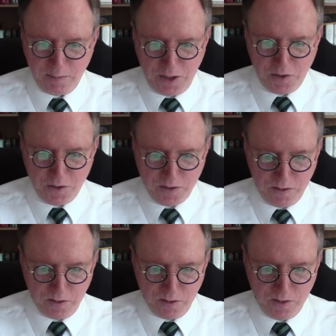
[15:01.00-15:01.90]
to be
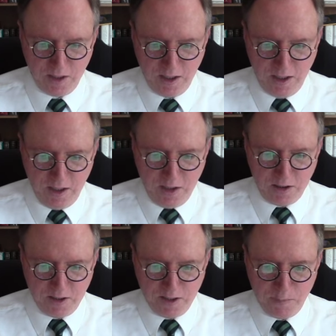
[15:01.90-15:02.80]
true
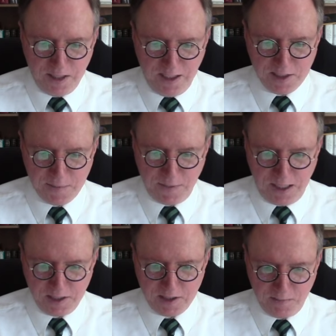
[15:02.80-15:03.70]
to the plainest
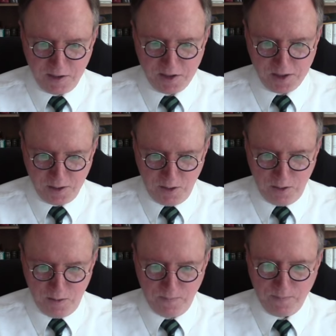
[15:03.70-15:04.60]
facts of the
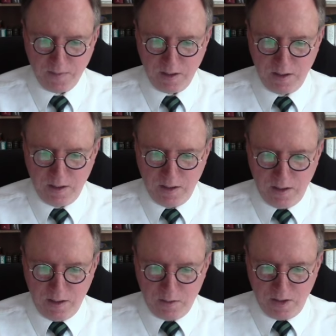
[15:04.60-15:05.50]
soul,
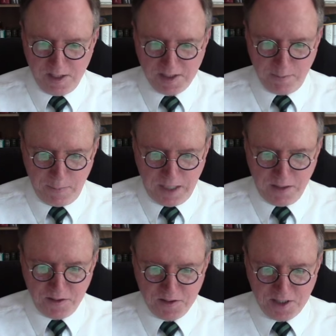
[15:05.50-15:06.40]
whereas the
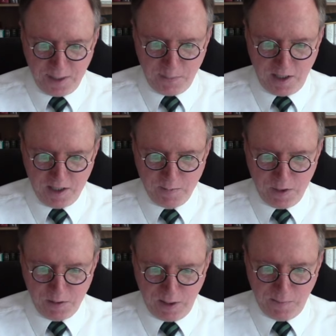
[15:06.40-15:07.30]
modern separation
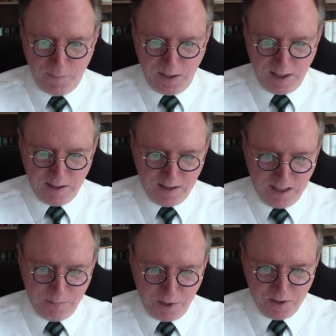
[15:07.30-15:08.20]
between faith in
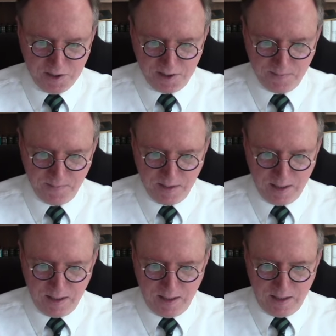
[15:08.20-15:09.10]
a person
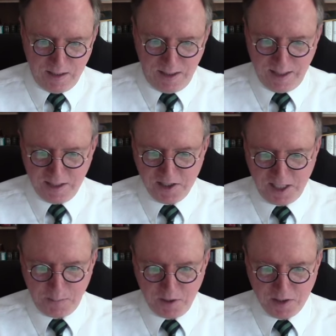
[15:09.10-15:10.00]
and
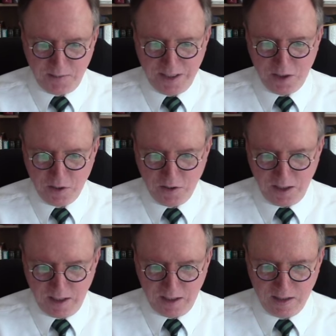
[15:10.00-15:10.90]
acceptance of a
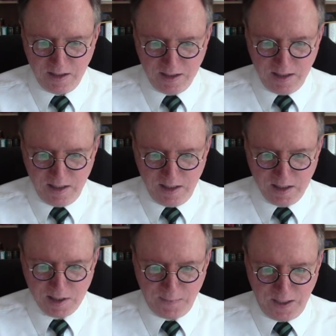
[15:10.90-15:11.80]
creed
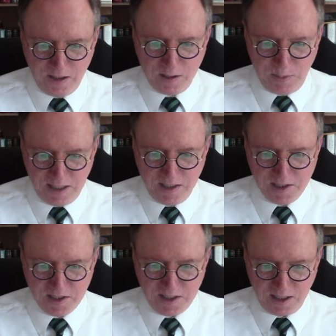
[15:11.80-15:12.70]
is found to be
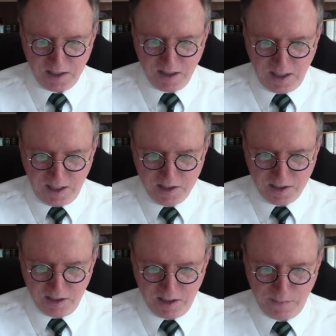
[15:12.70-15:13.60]

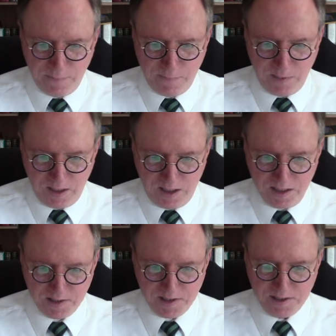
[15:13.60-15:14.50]
psychologically
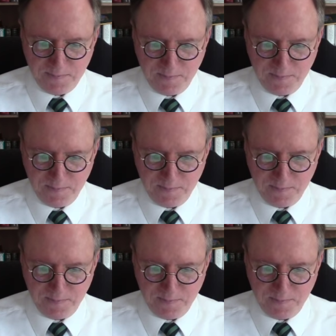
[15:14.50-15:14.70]
false.